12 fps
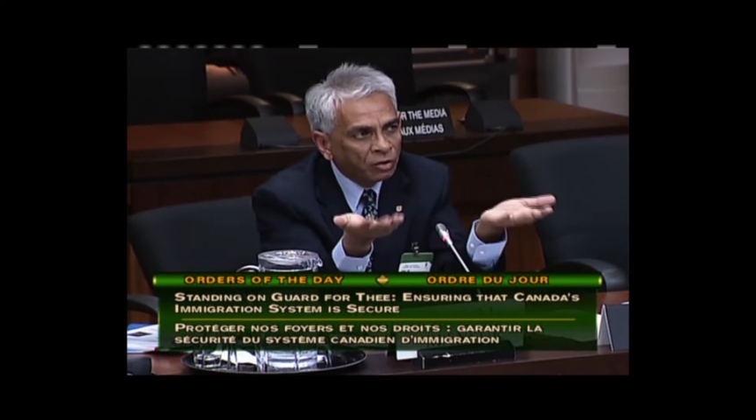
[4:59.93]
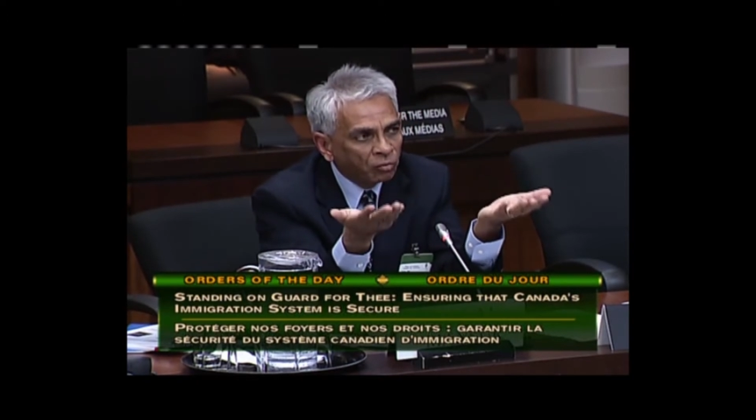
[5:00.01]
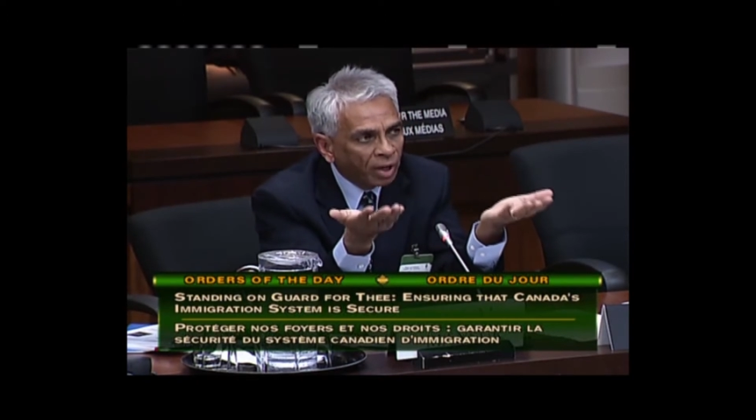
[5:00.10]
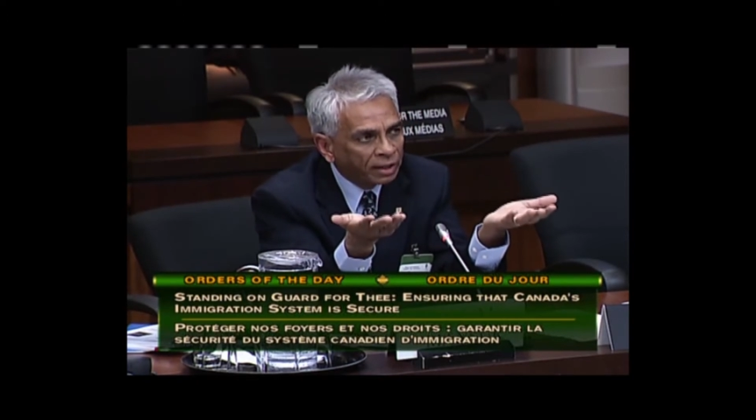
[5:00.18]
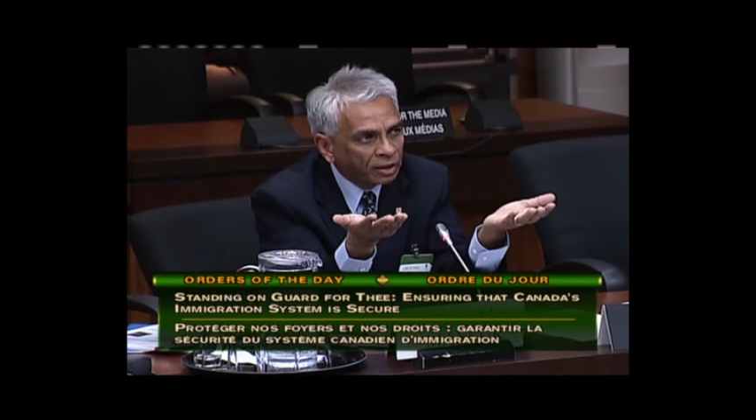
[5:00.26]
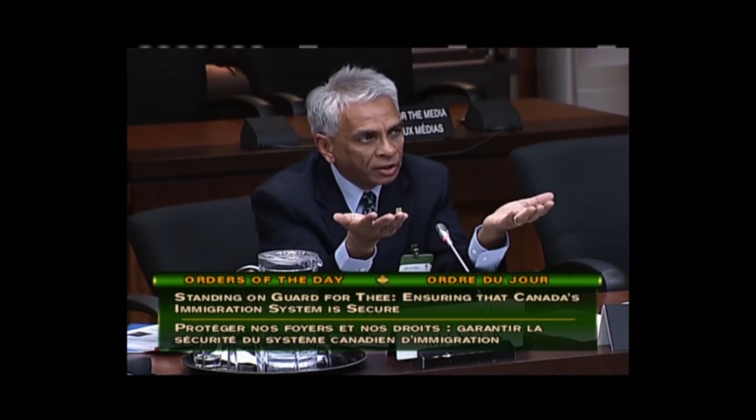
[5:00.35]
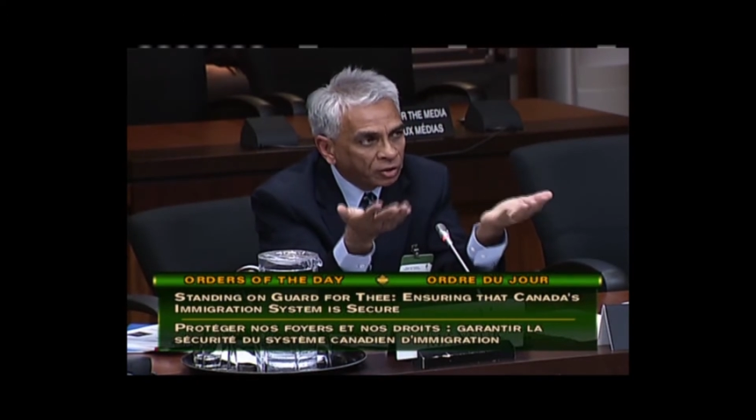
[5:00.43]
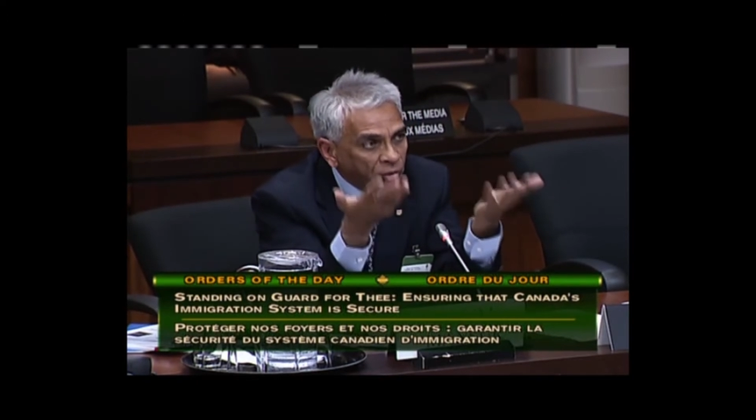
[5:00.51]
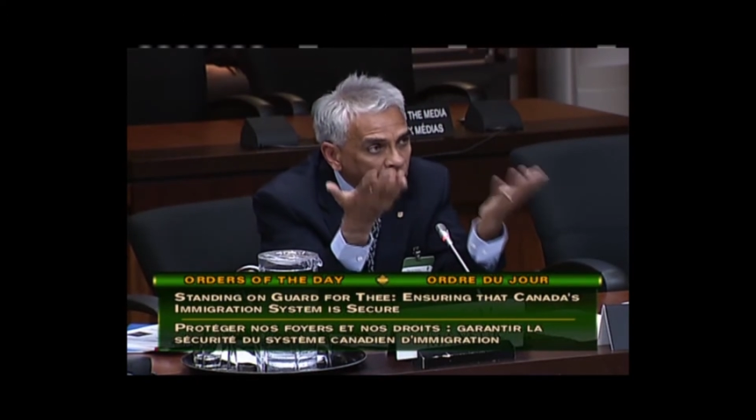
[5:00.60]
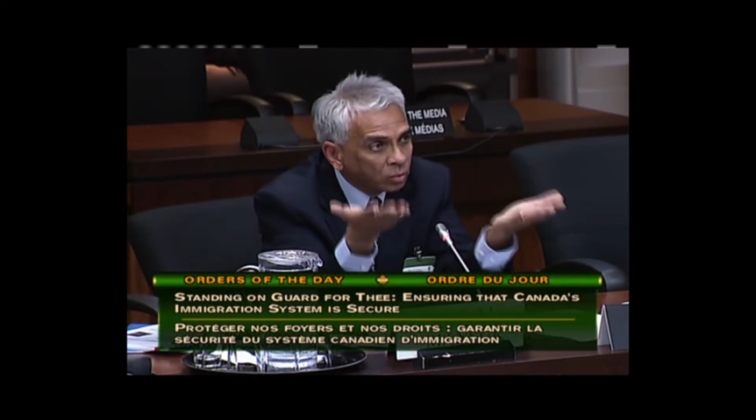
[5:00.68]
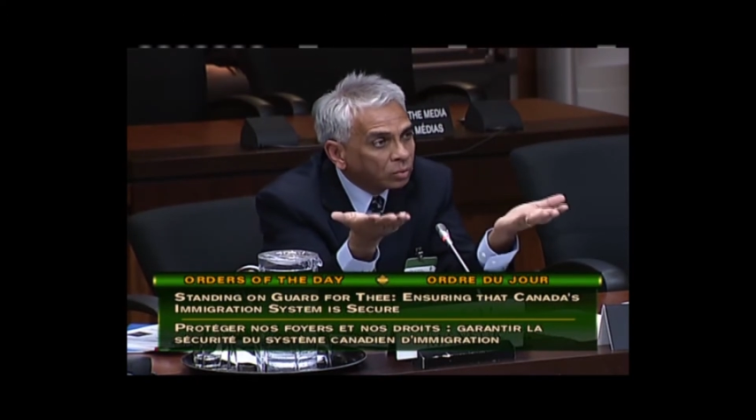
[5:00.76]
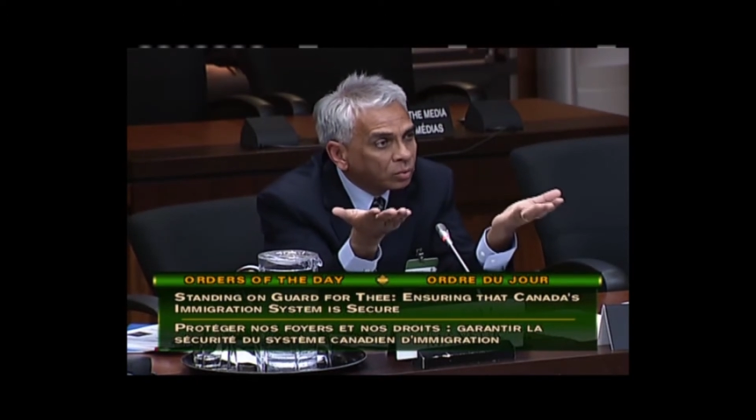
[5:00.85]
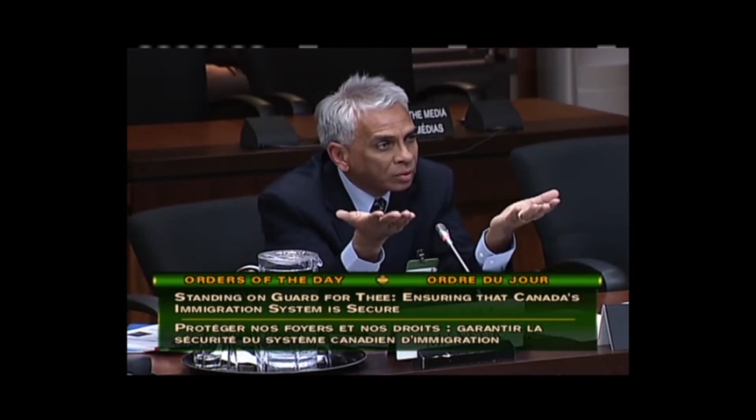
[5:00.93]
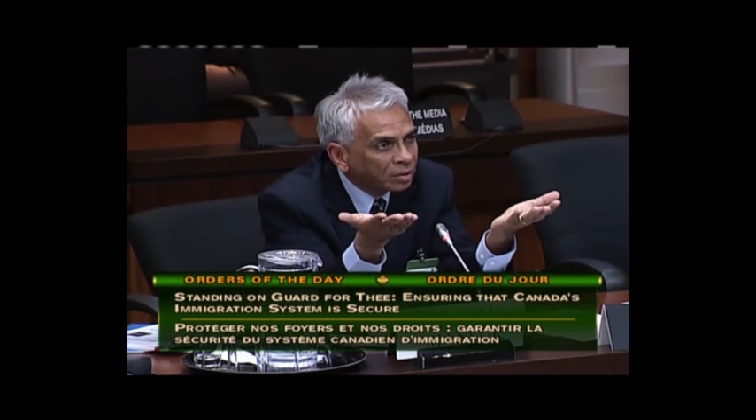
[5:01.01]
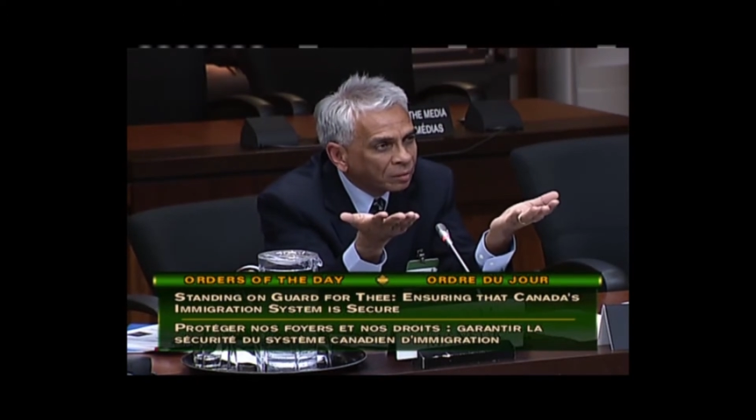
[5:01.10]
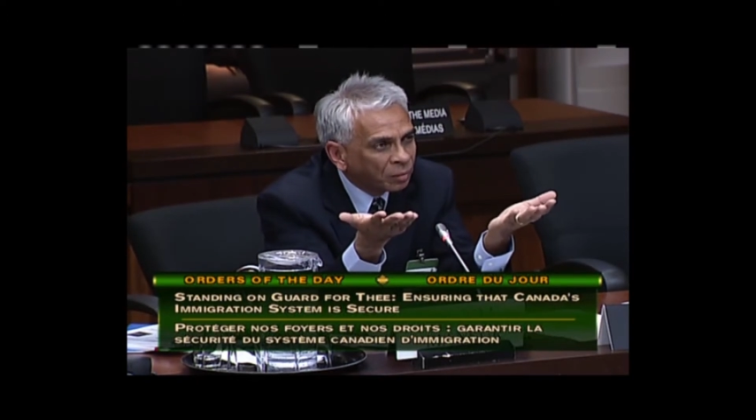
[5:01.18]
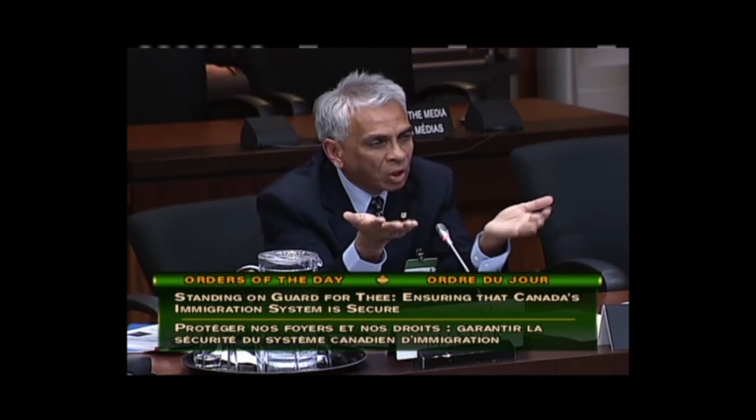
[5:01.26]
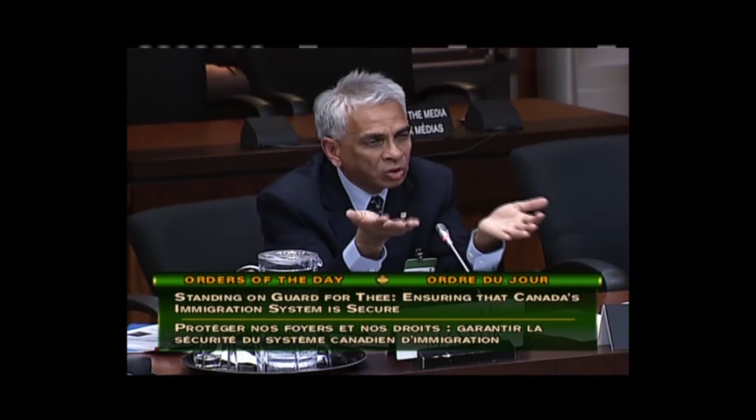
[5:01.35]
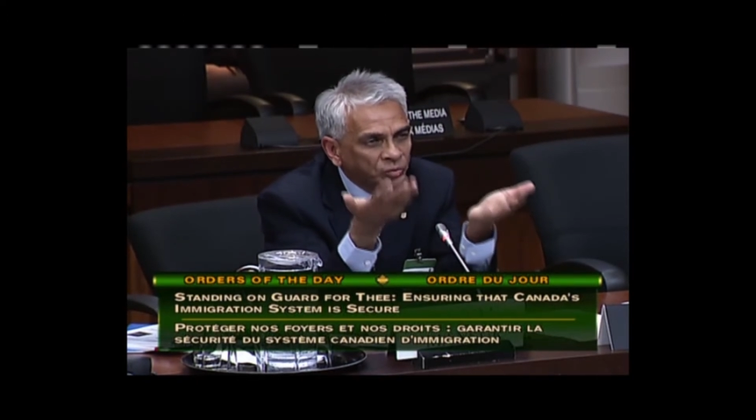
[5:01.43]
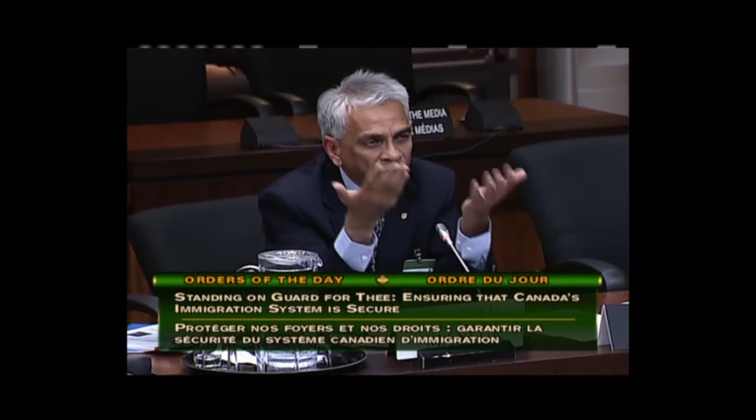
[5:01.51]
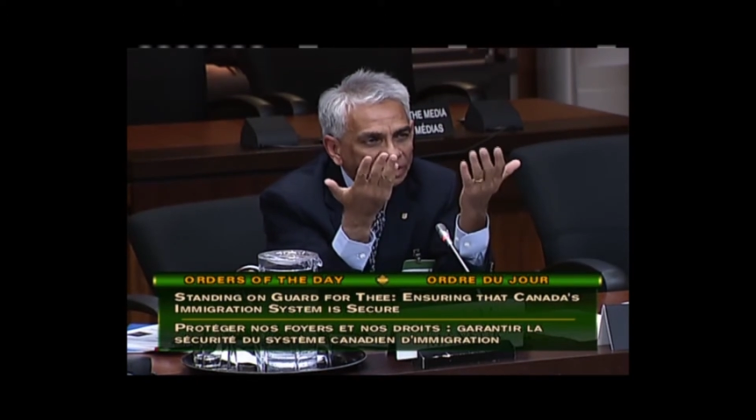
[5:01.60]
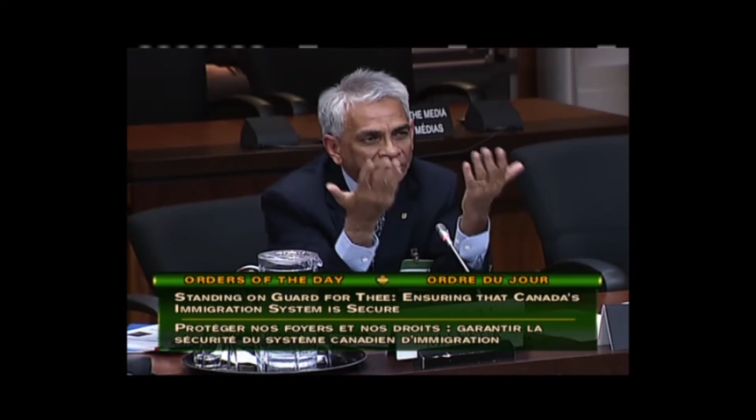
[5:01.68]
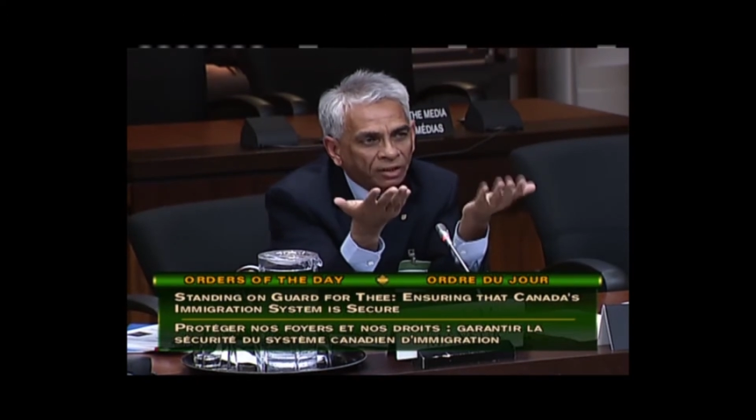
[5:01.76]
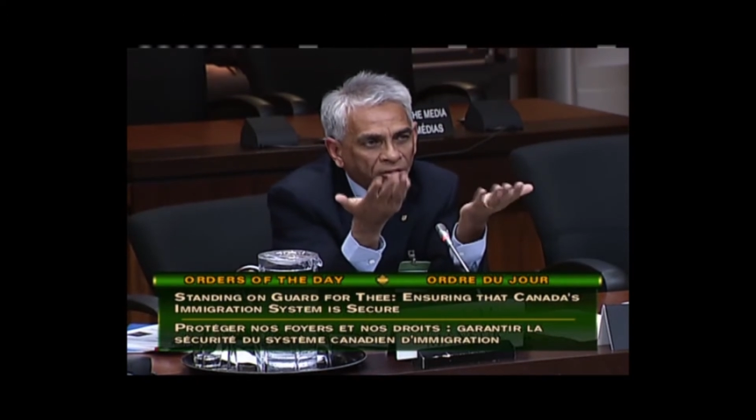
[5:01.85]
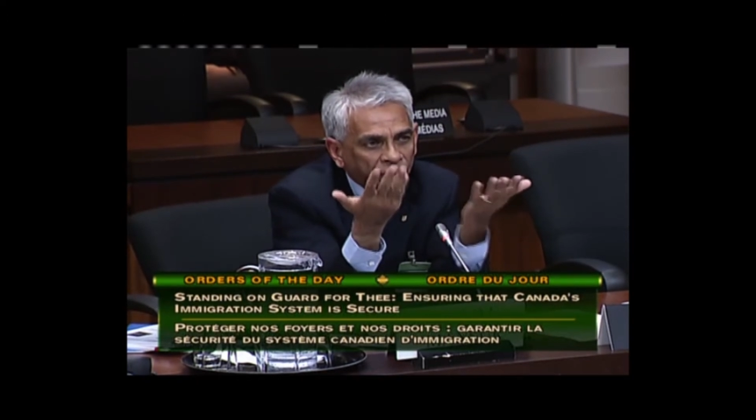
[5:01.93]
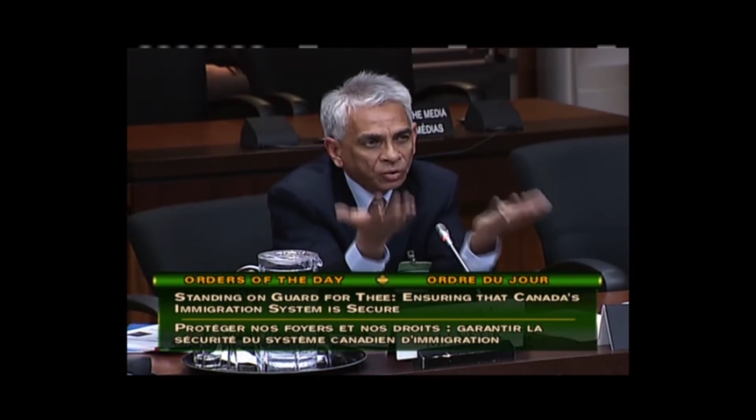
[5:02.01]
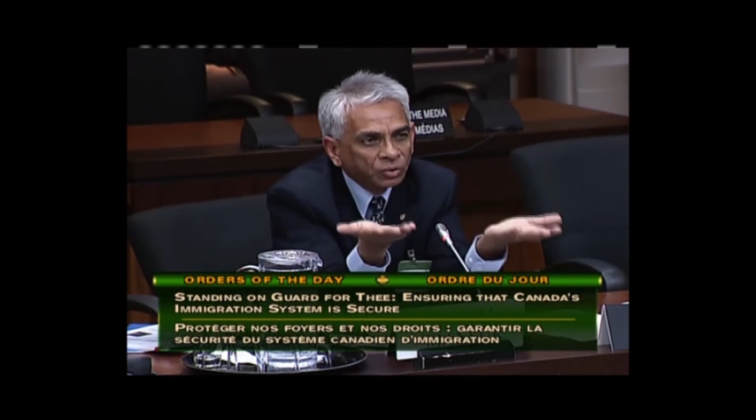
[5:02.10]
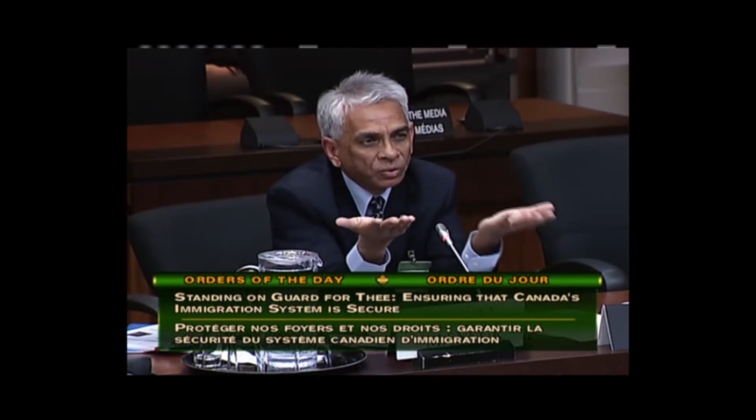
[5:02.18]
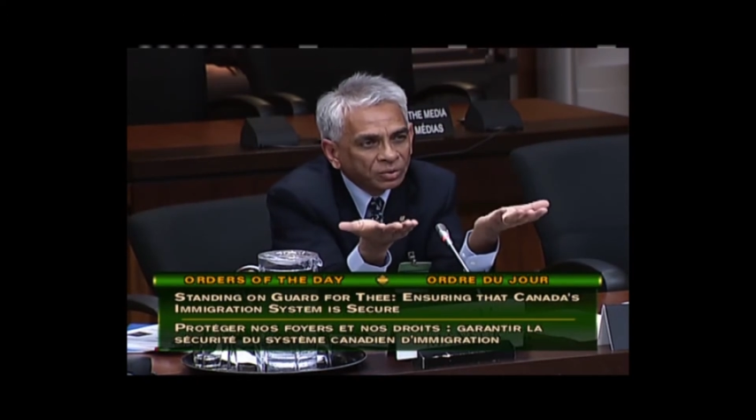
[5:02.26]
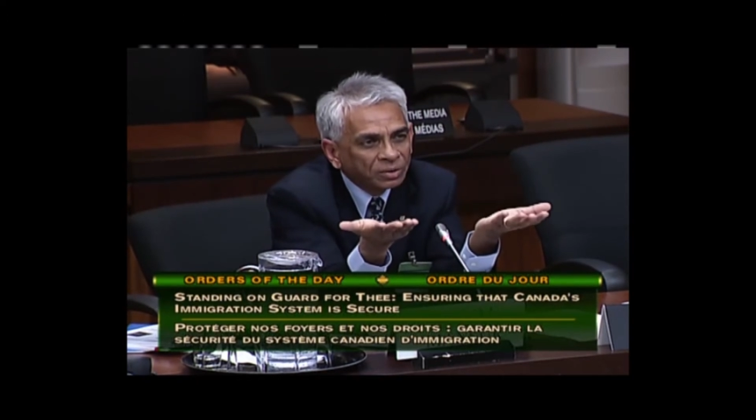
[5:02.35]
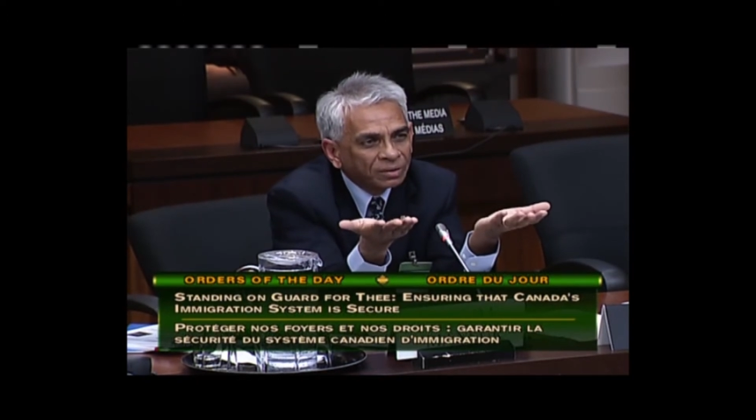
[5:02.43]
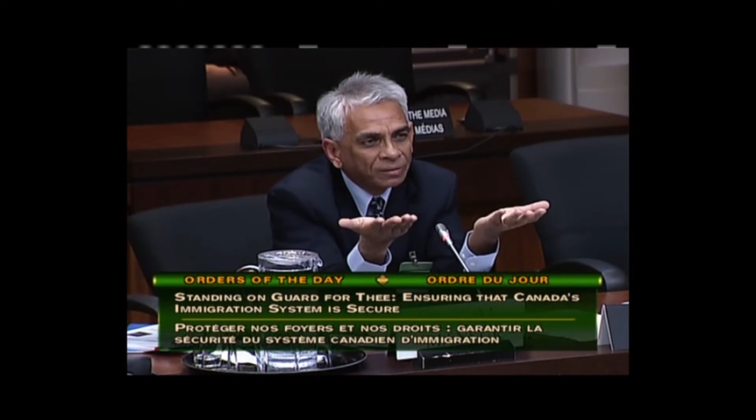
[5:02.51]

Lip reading: inviting you, because we send you